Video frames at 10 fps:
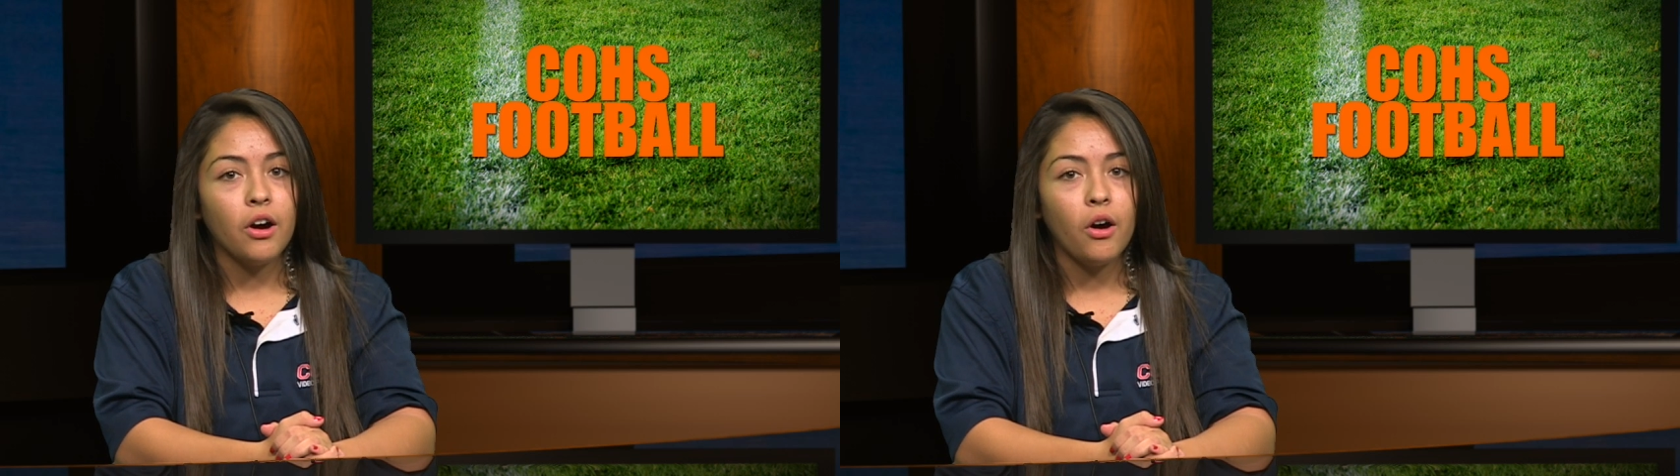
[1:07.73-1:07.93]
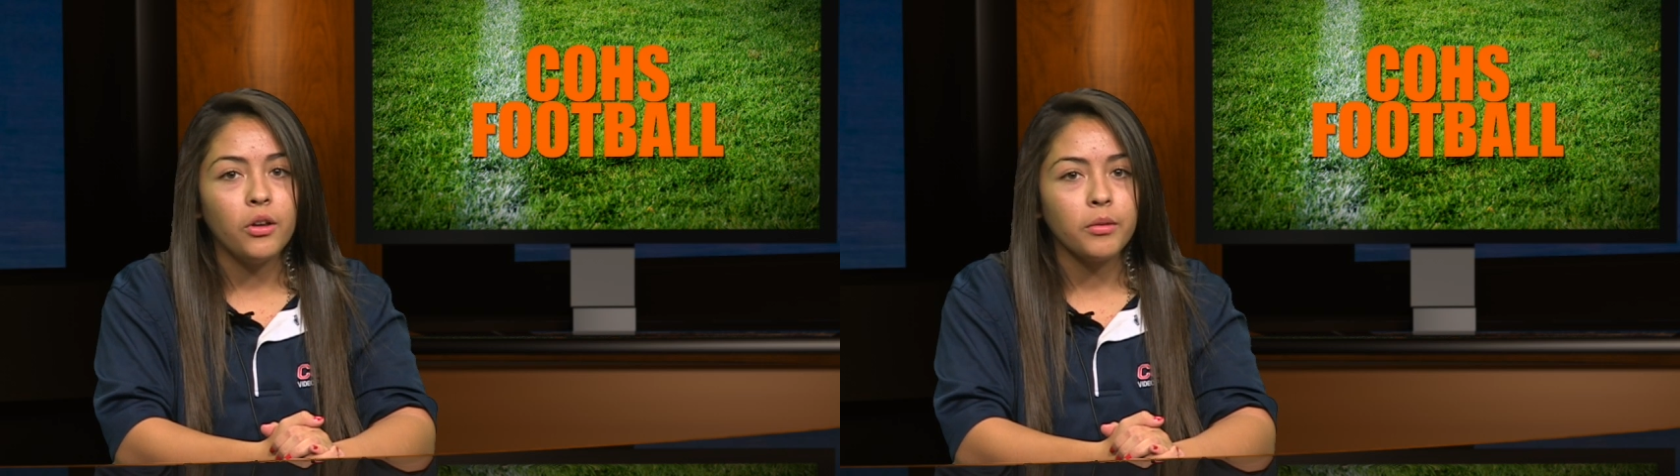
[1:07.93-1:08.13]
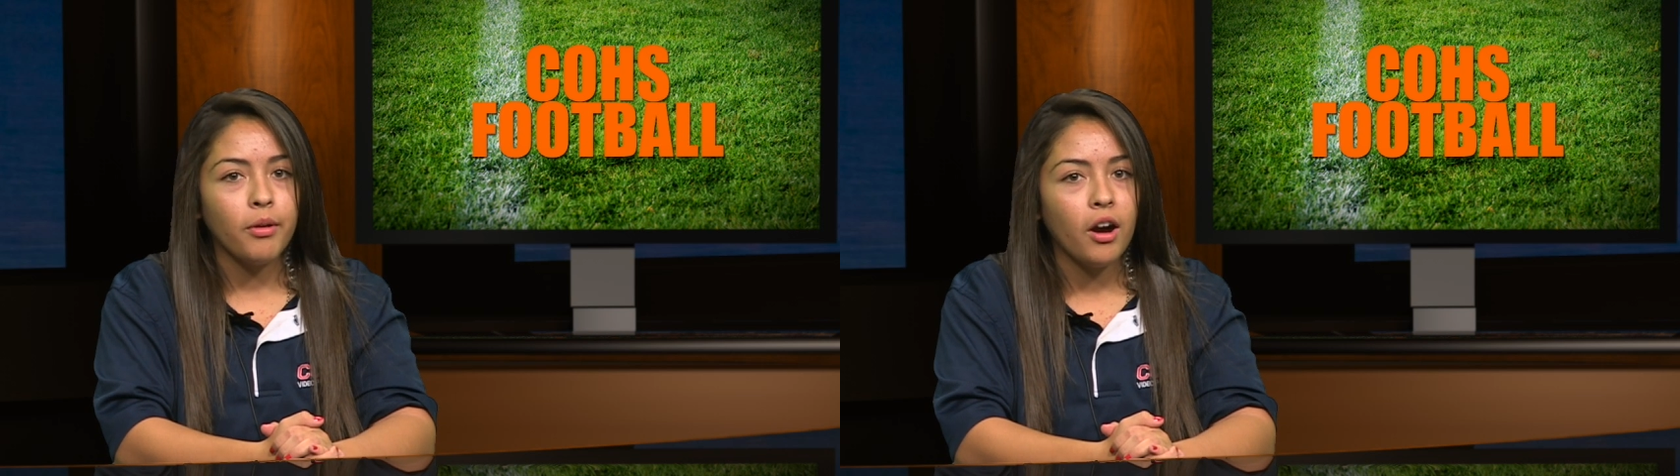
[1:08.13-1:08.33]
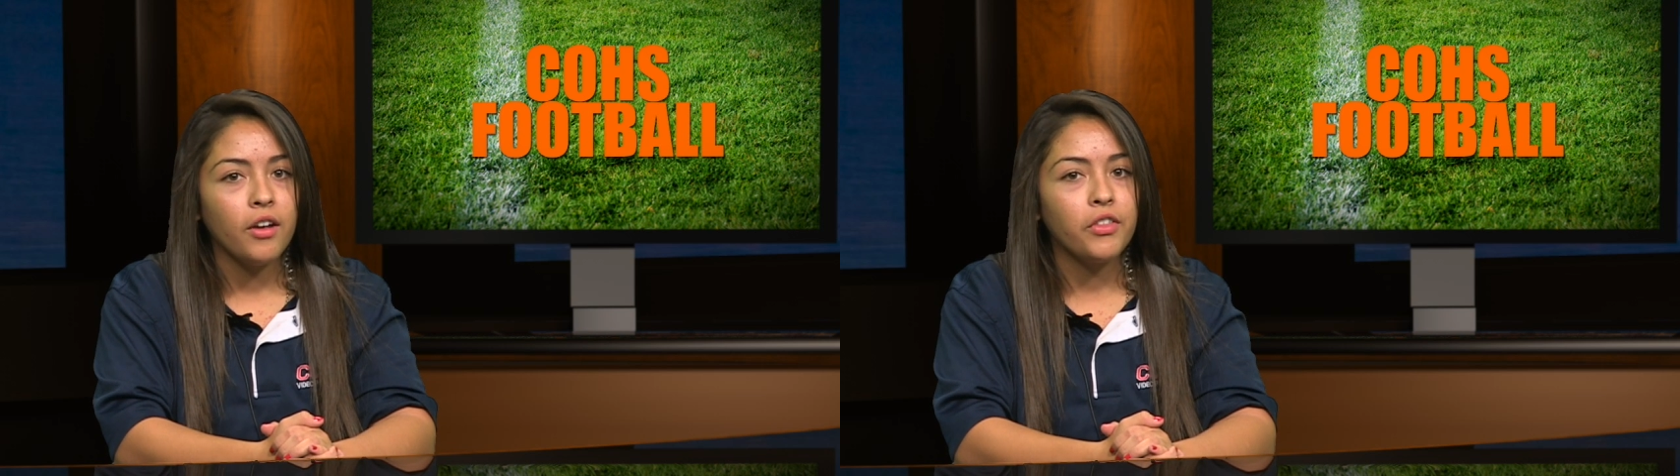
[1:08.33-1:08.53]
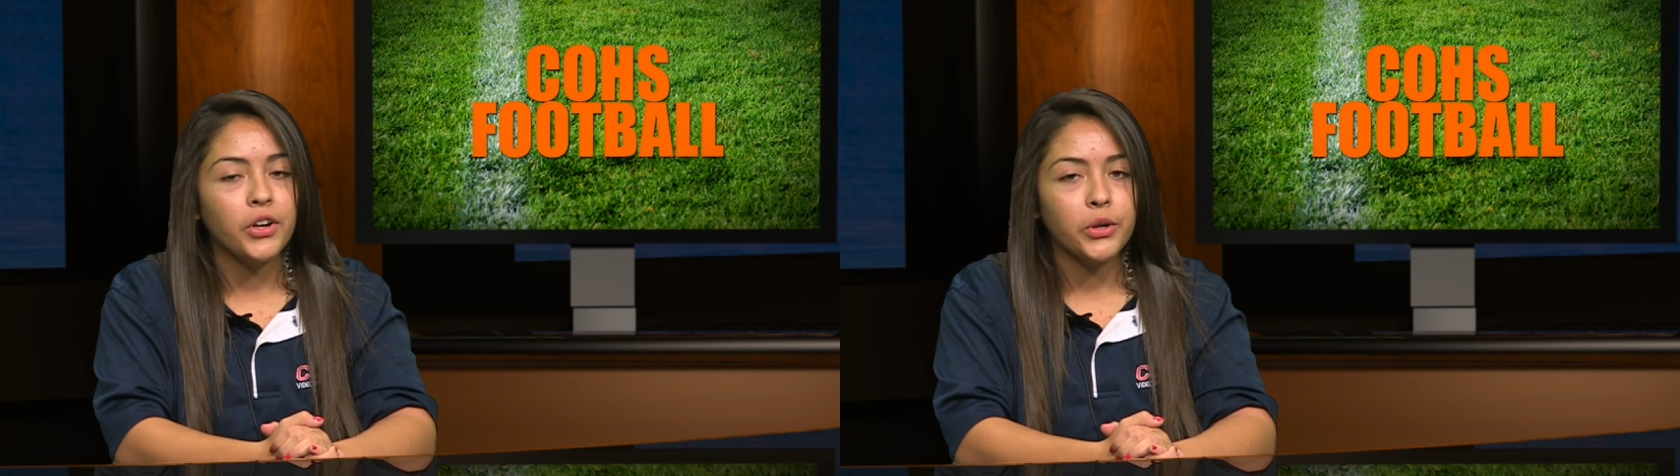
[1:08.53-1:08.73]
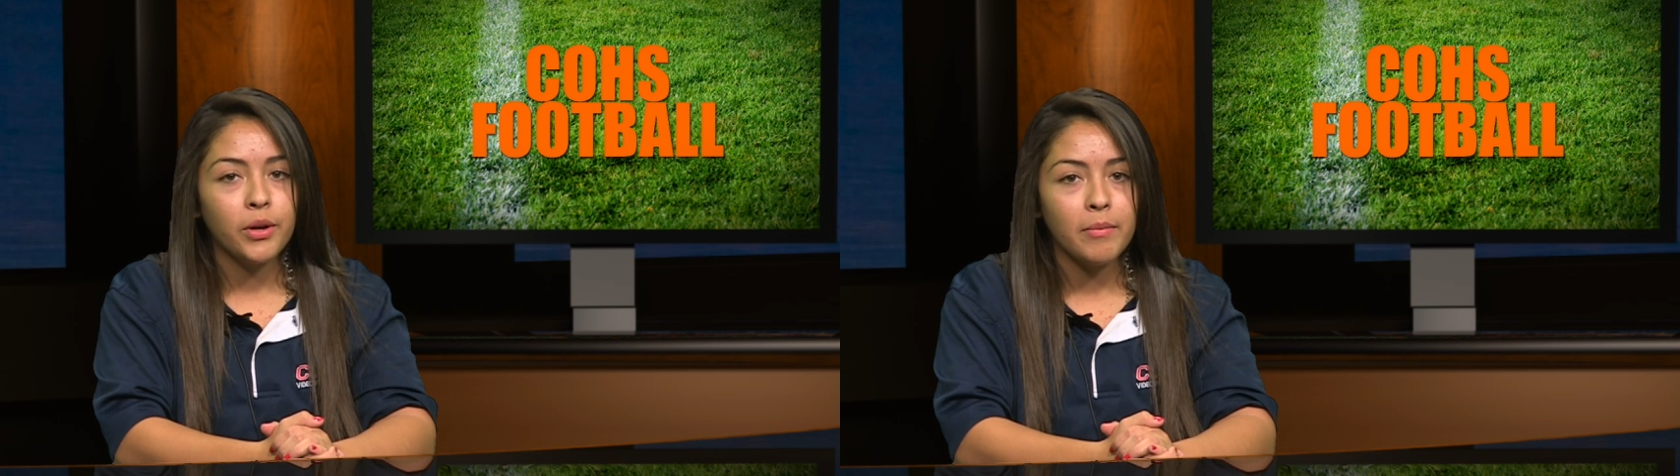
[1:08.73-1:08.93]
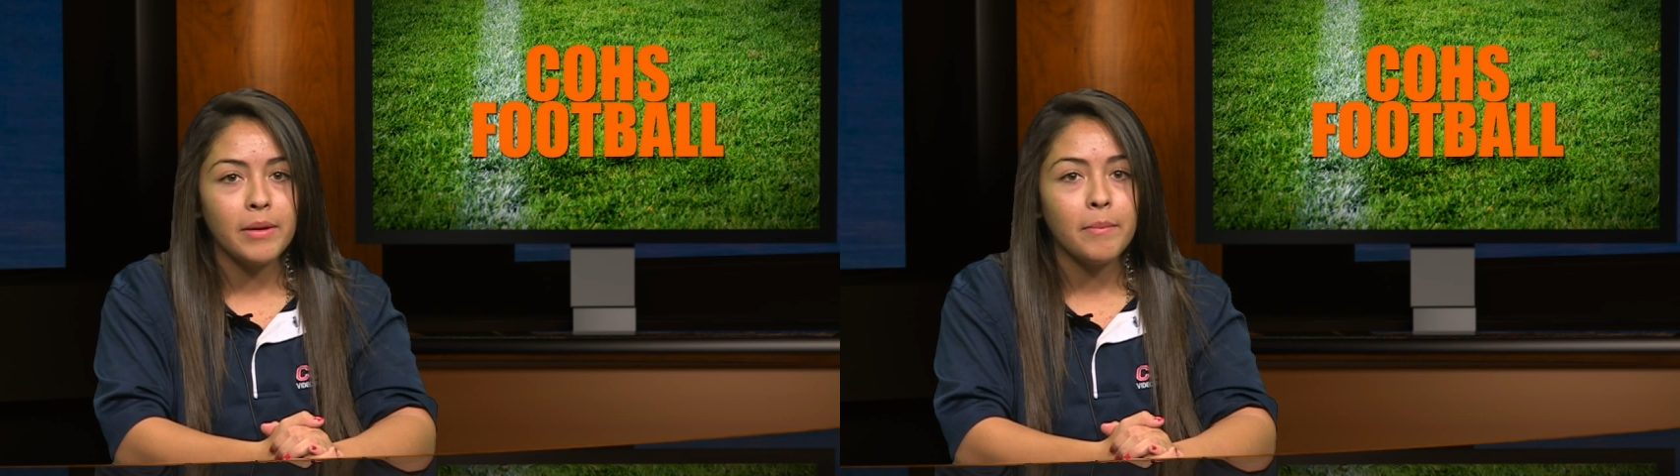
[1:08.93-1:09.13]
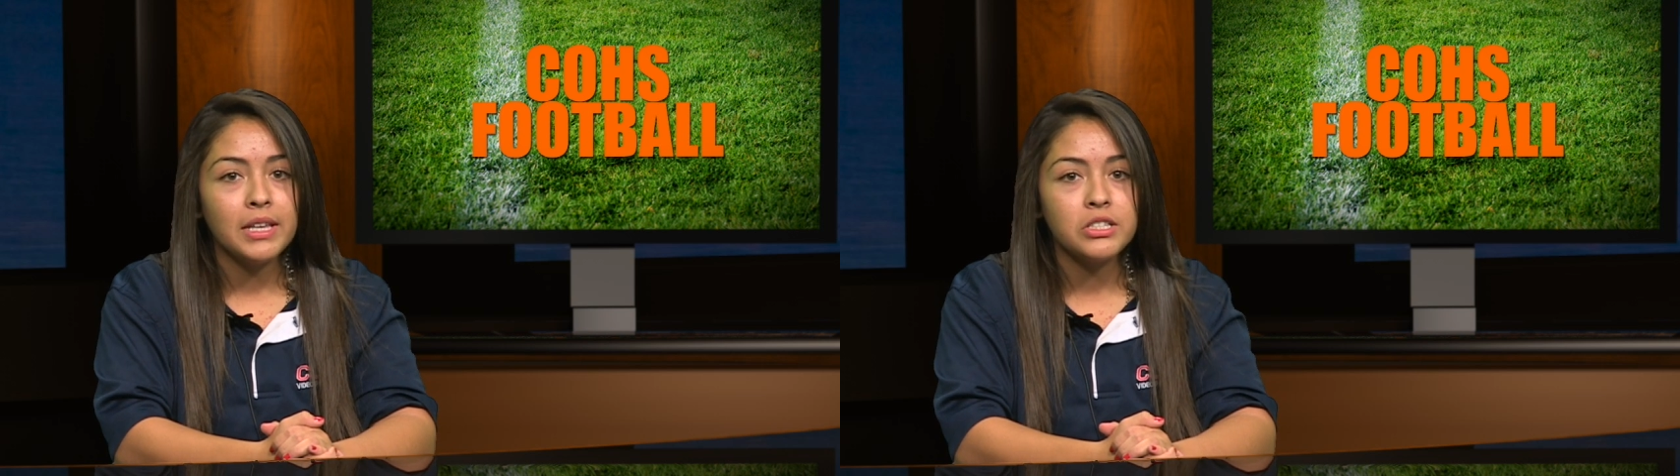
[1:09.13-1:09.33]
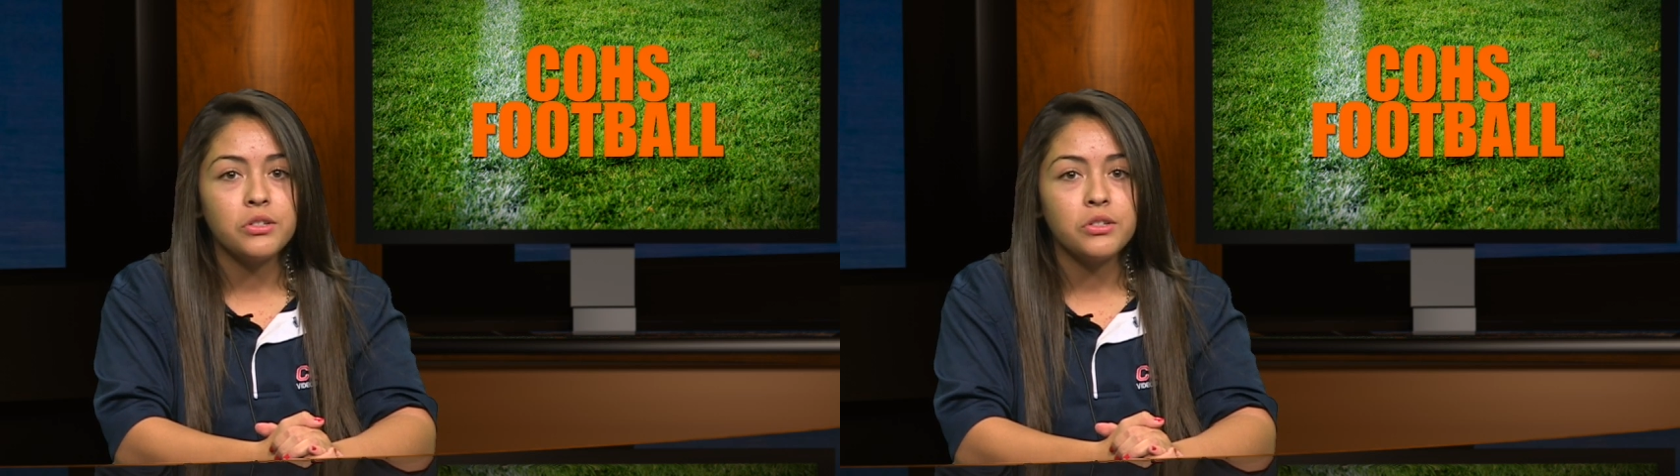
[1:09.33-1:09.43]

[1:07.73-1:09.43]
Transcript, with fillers: all or part of their equipment must